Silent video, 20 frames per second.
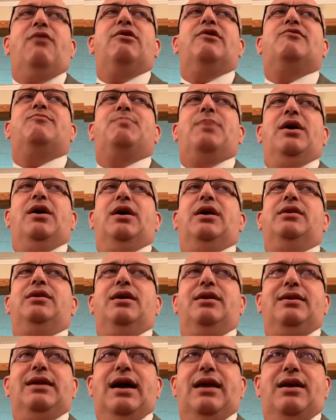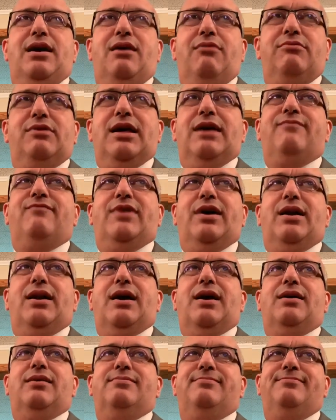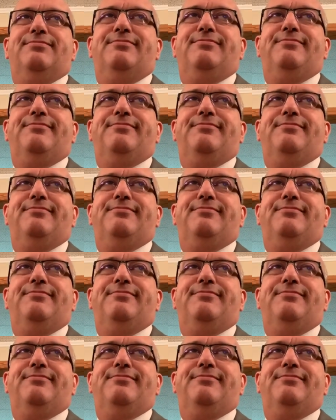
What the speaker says: Holy Spirit done got a hold of that fella.